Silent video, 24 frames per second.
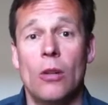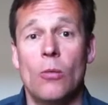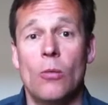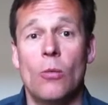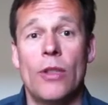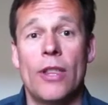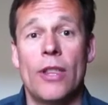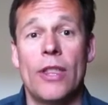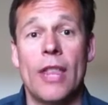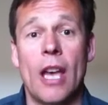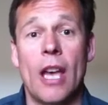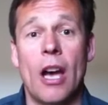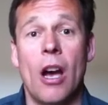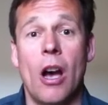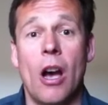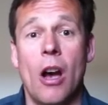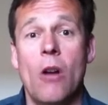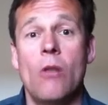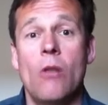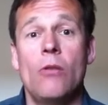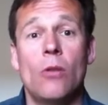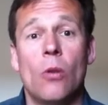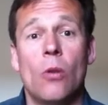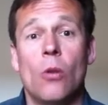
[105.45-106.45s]
within their
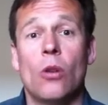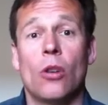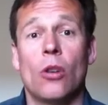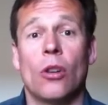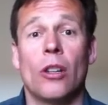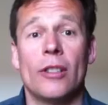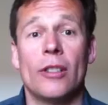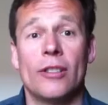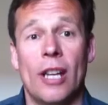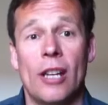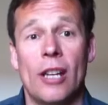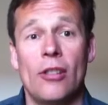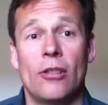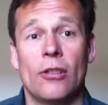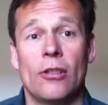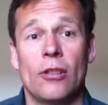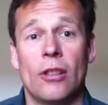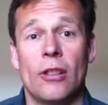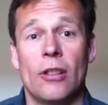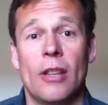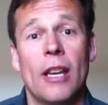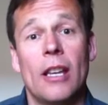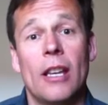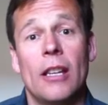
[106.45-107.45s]
own organisation
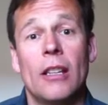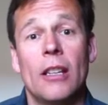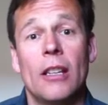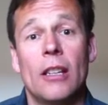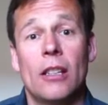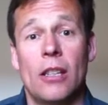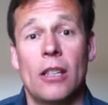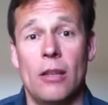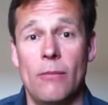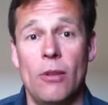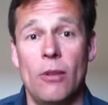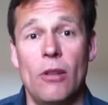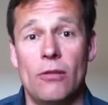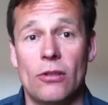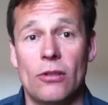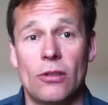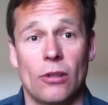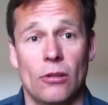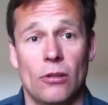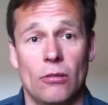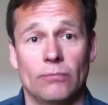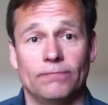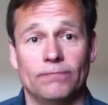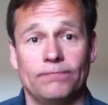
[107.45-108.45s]
that they commute
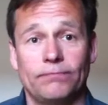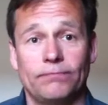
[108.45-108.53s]
to.